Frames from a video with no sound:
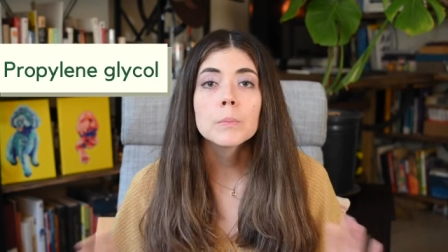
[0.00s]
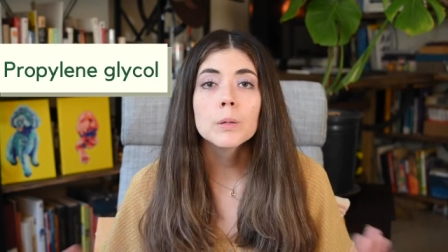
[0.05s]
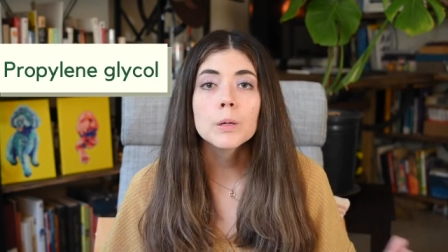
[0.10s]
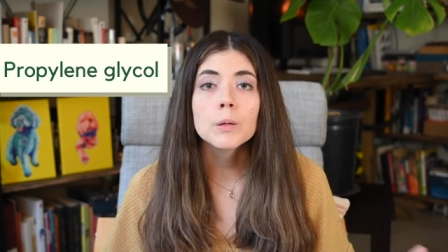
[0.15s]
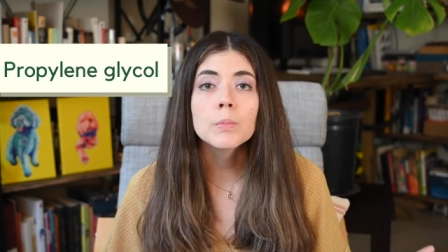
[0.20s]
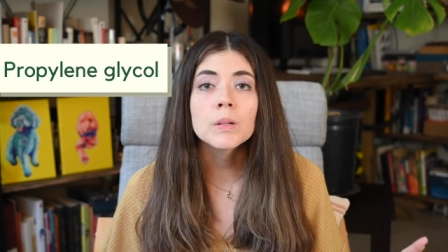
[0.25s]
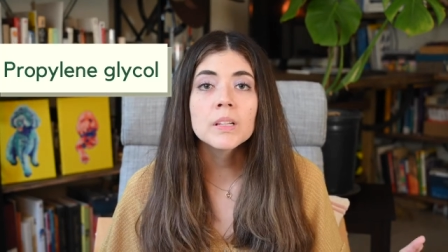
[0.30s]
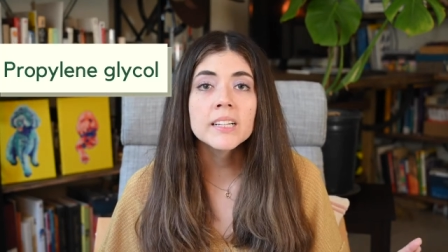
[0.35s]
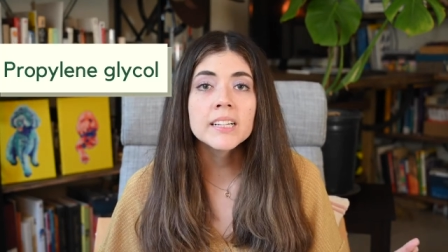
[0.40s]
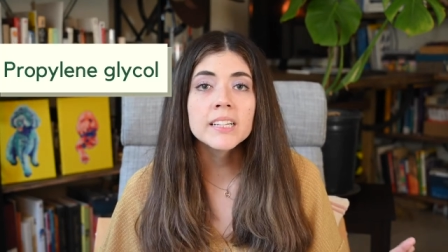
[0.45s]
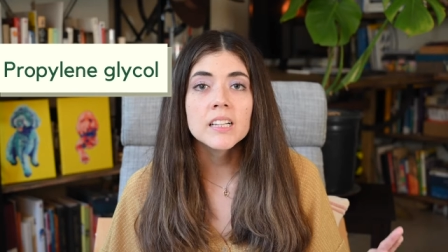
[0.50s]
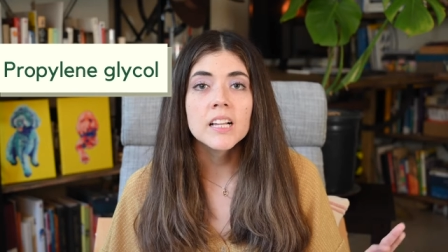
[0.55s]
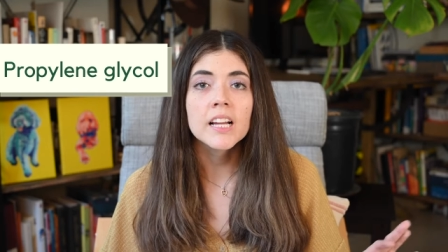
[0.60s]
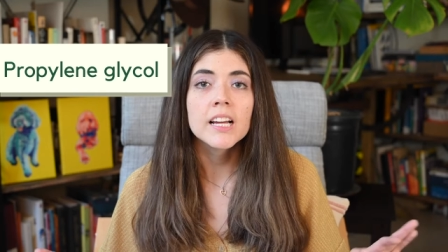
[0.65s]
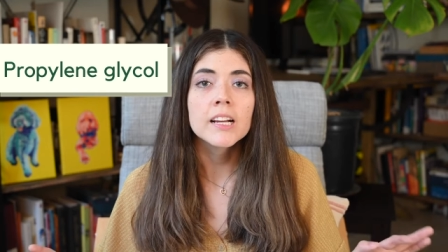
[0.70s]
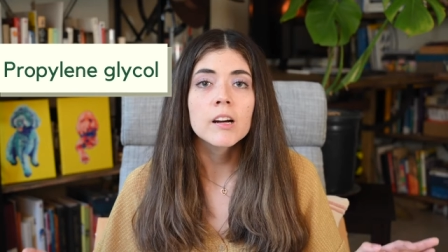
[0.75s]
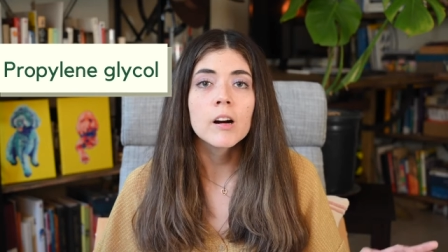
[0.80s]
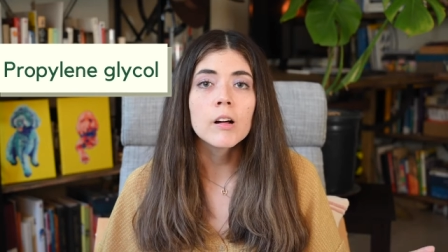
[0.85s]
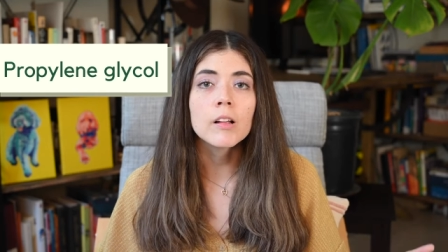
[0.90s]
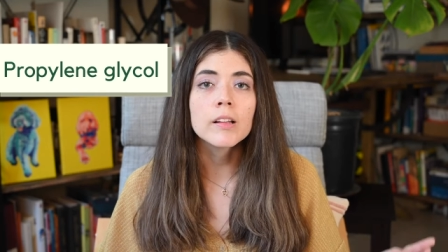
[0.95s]
Propylene
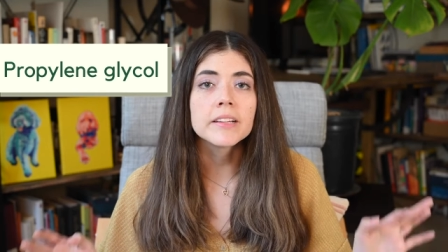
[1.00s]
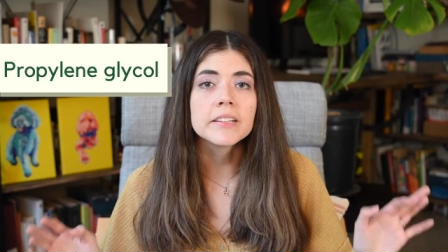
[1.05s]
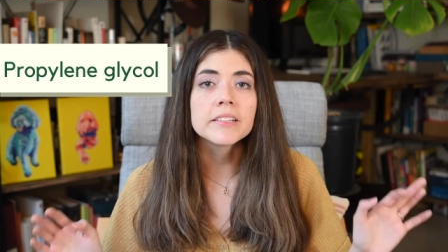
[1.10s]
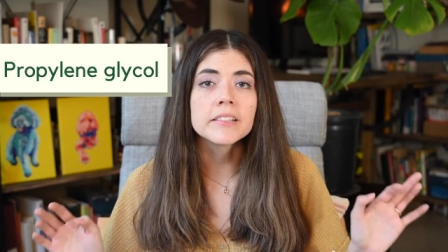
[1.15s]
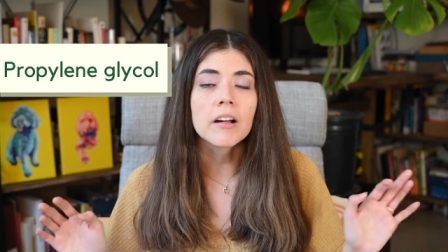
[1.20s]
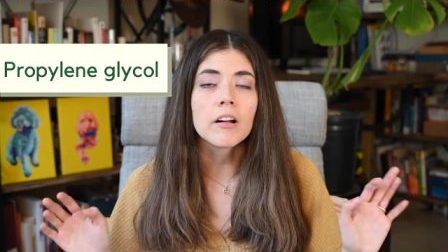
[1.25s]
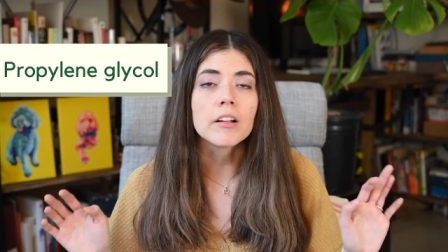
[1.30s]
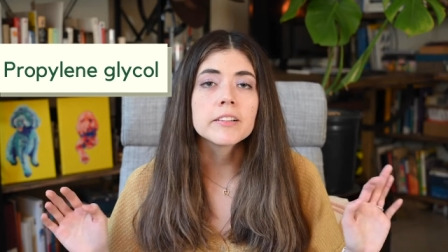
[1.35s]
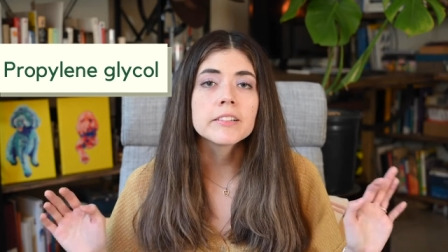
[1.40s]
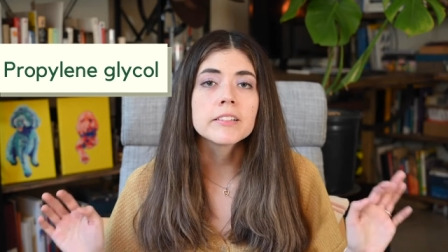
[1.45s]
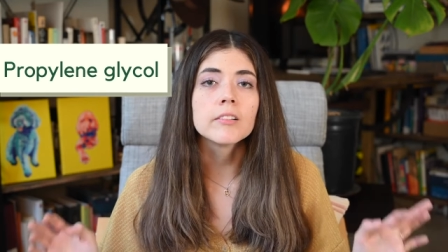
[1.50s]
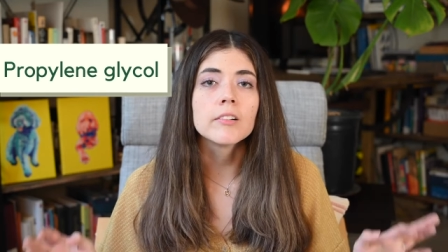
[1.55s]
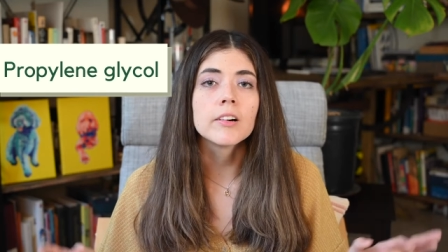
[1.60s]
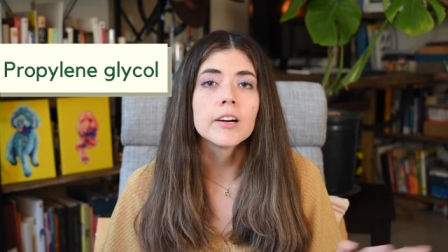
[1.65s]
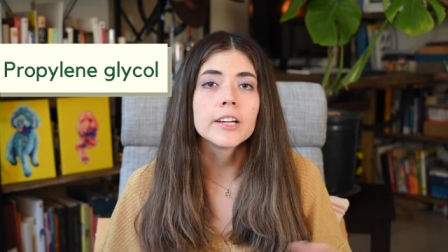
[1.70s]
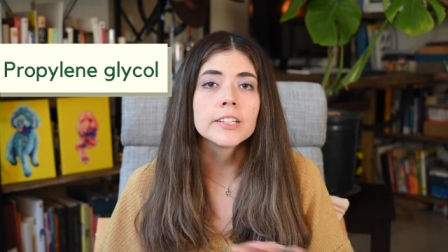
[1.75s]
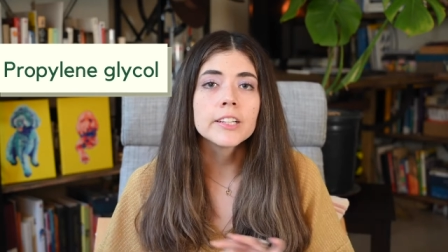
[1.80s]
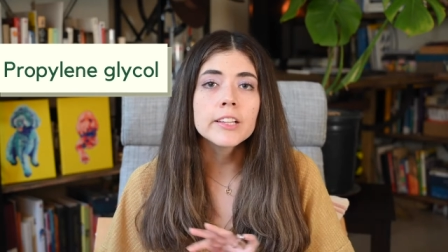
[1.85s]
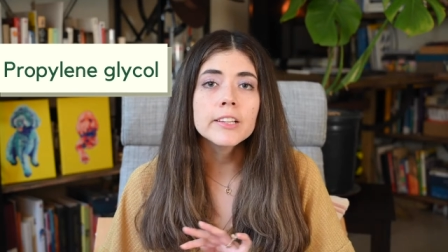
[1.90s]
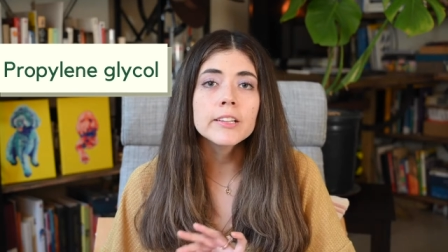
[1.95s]
glycol is also
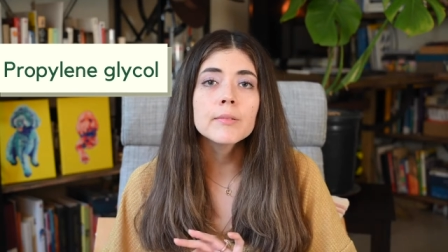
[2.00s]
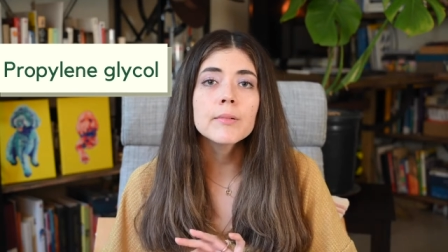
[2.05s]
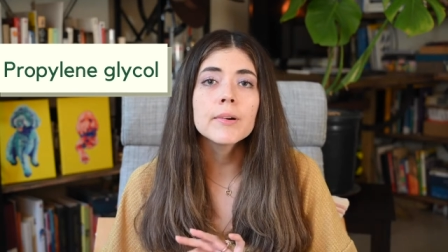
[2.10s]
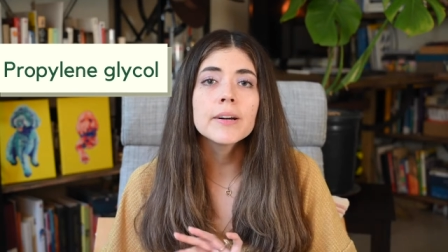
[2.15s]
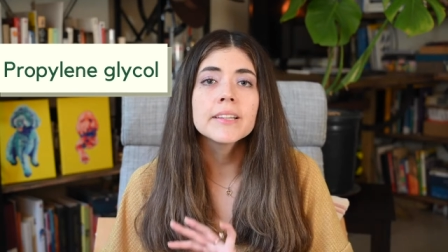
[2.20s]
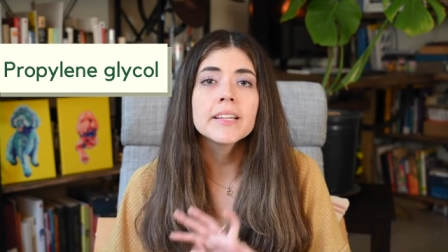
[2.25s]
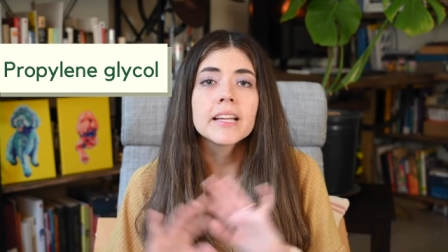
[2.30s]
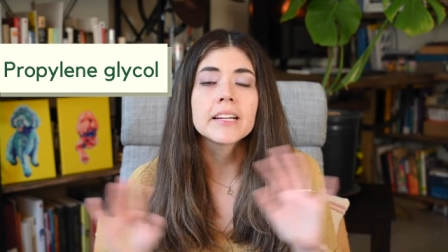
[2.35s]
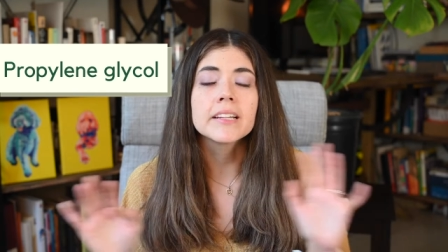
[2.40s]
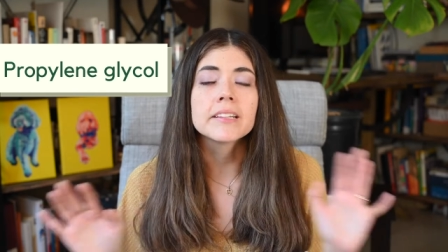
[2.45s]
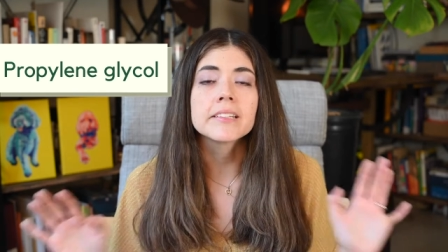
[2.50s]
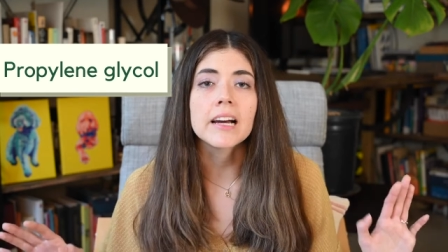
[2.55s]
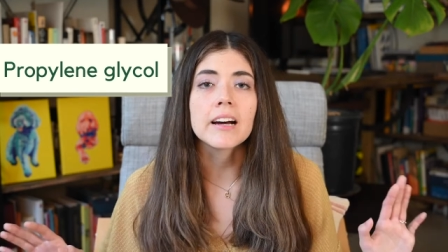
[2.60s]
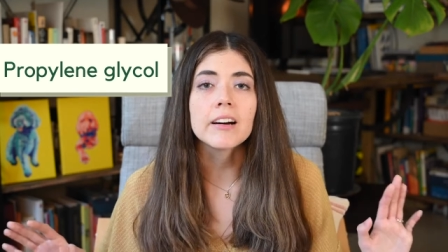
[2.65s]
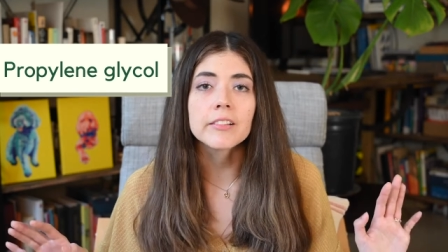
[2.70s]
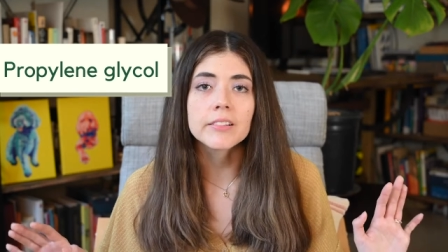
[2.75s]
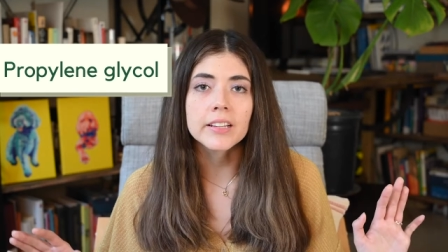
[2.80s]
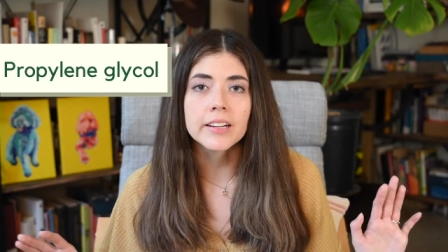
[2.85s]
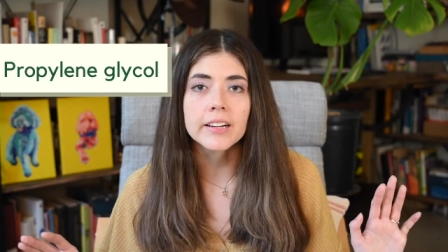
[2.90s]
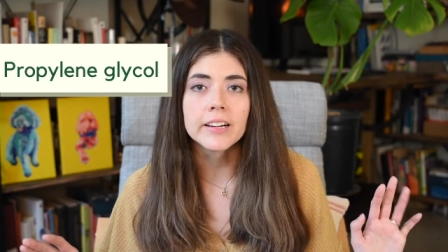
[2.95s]
another one that is
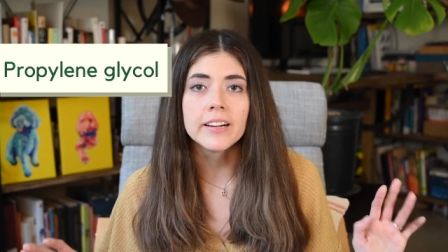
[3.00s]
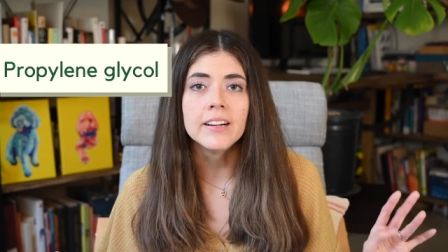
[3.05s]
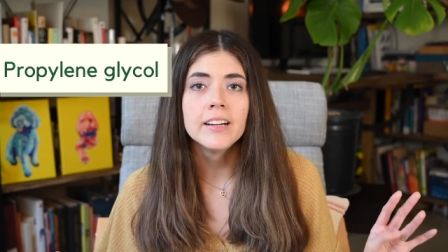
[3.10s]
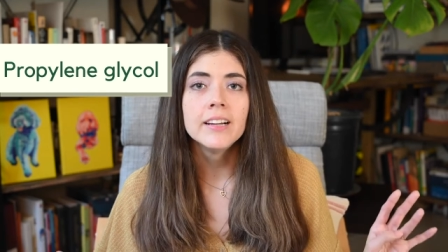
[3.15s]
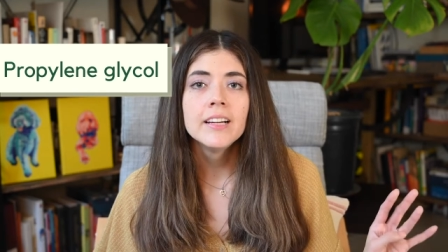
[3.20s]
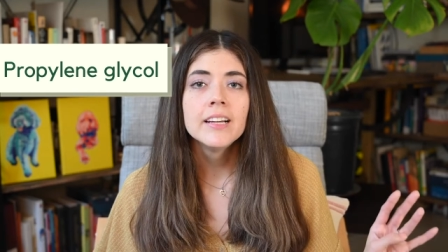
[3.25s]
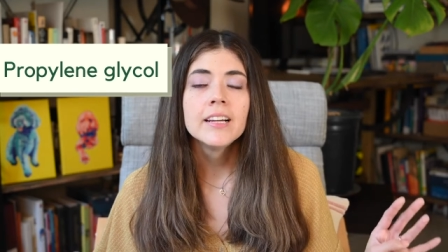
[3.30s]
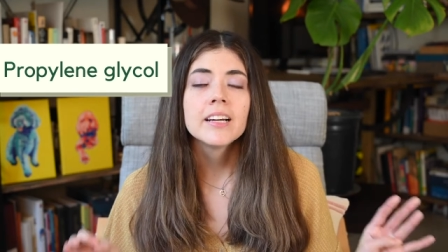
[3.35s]
out there,